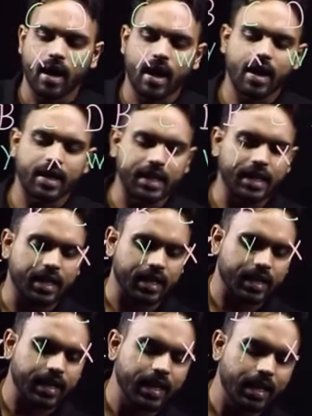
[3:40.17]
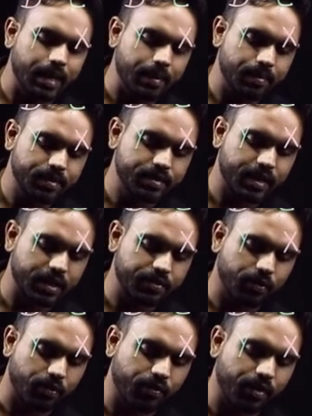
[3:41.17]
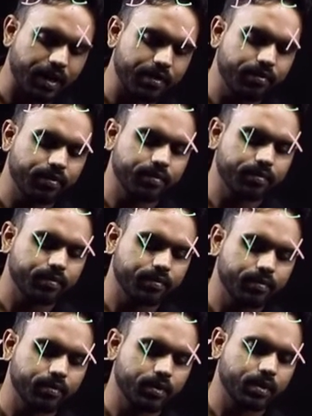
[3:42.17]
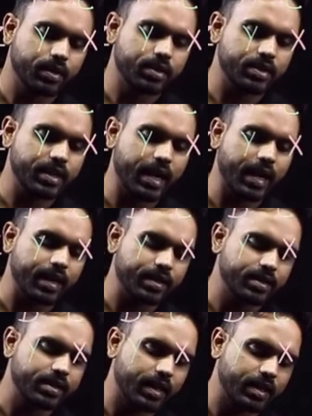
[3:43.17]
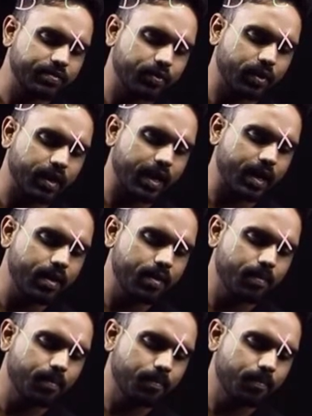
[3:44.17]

And here E stands for 5, J stands for 10,